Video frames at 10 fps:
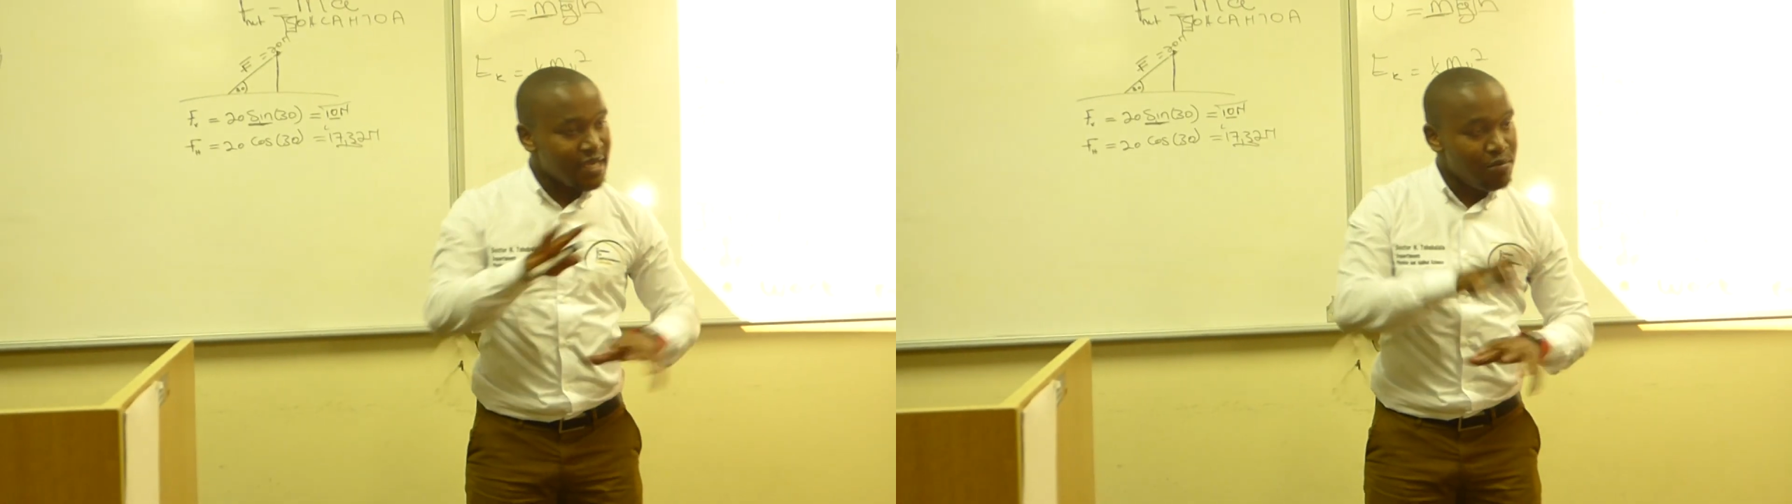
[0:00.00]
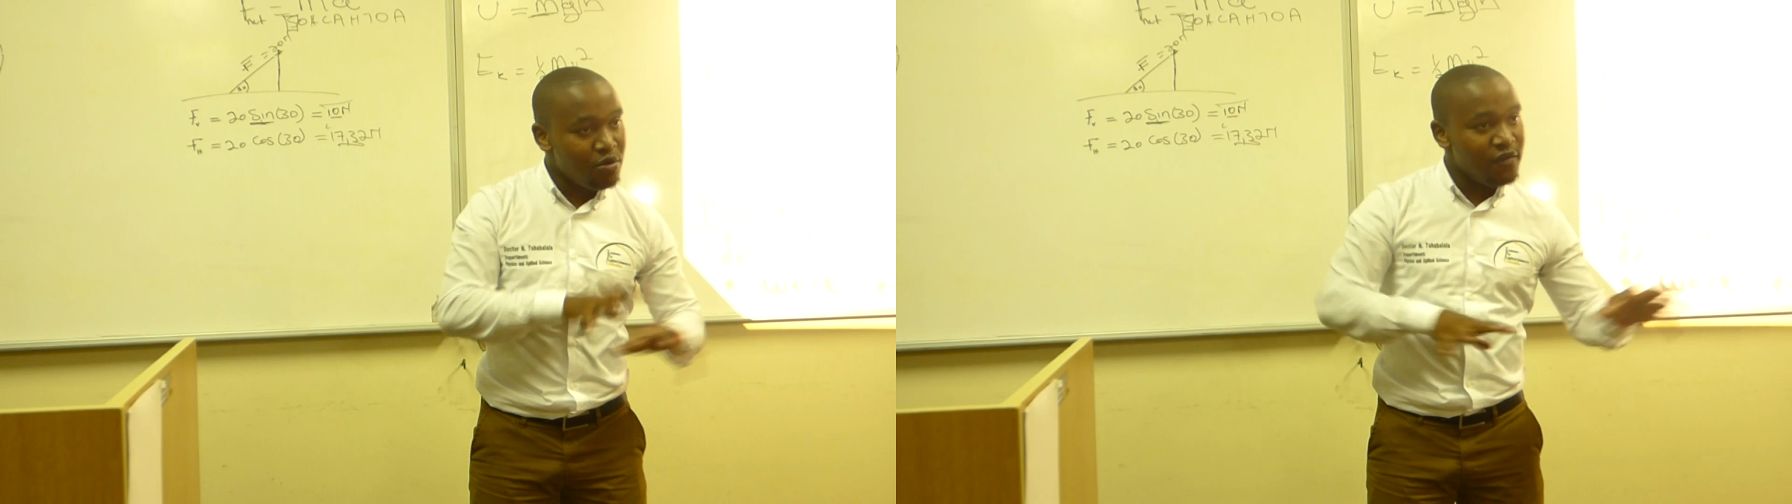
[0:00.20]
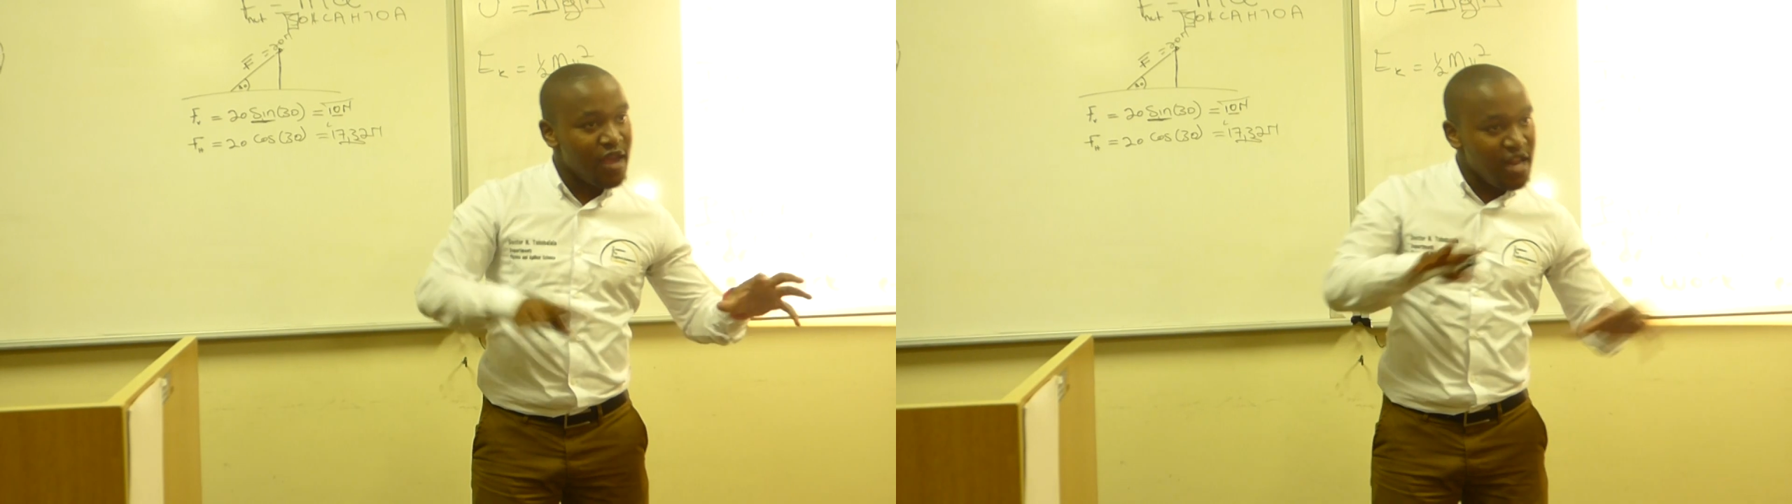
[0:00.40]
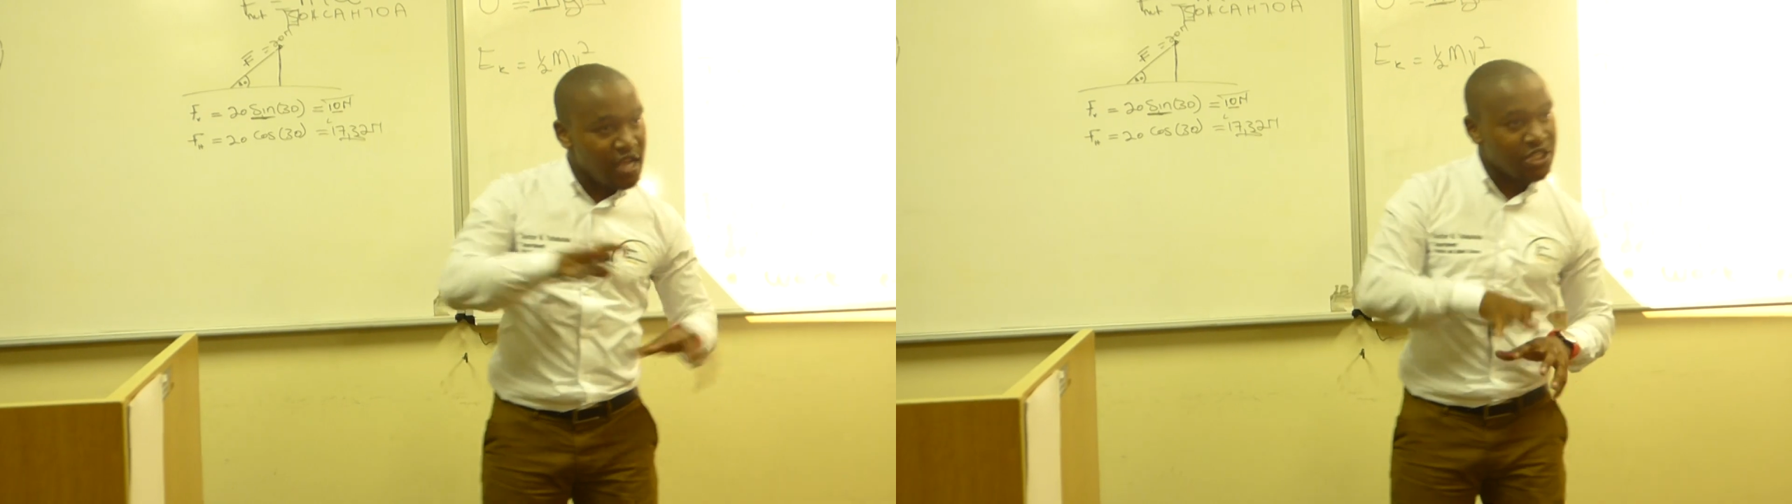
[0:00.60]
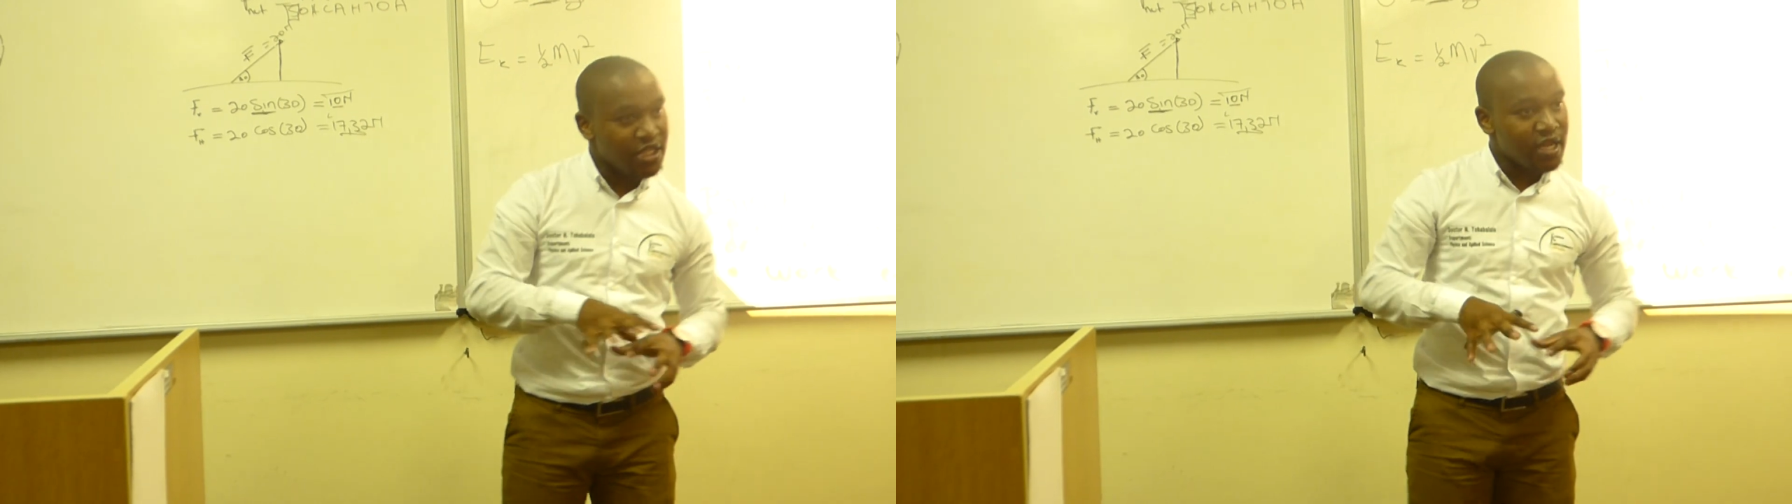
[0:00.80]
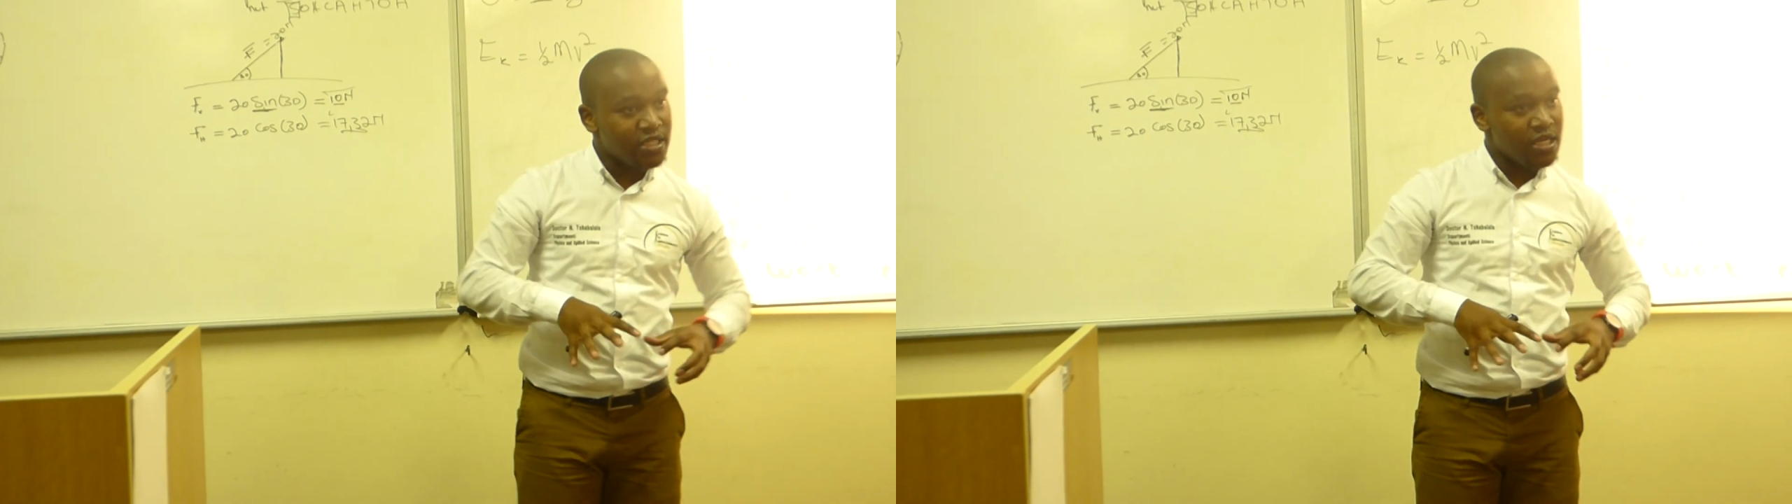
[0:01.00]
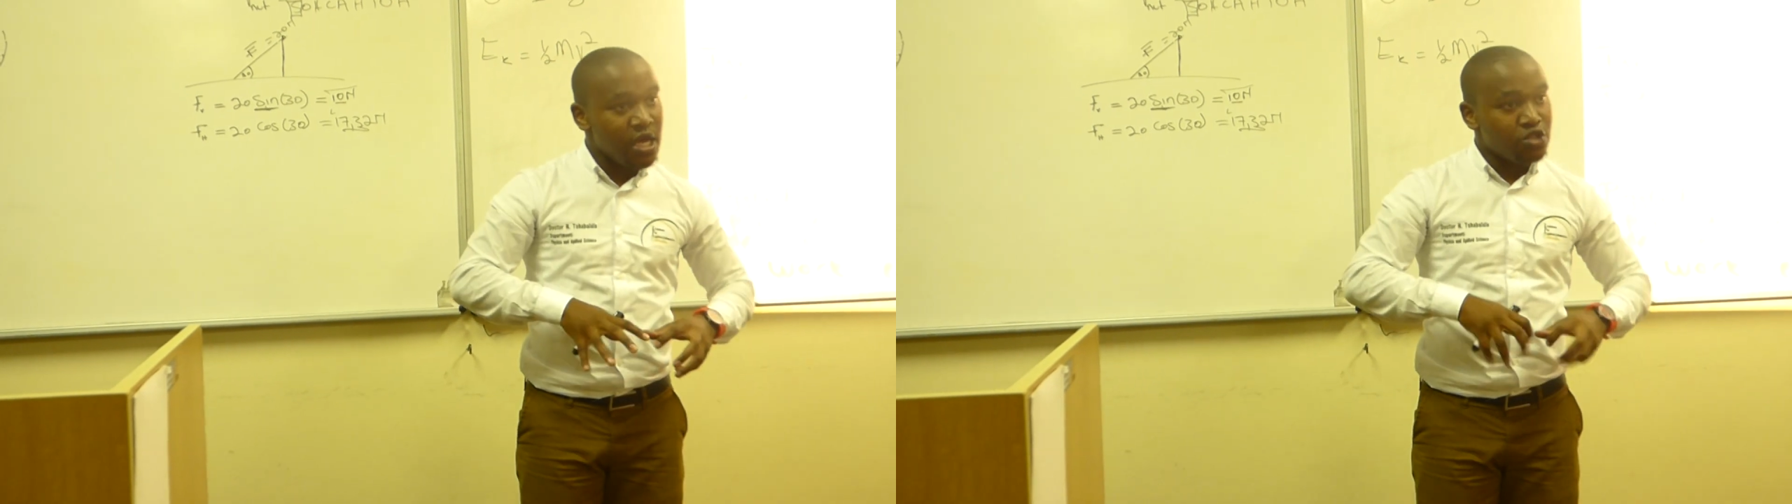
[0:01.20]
The type of energy that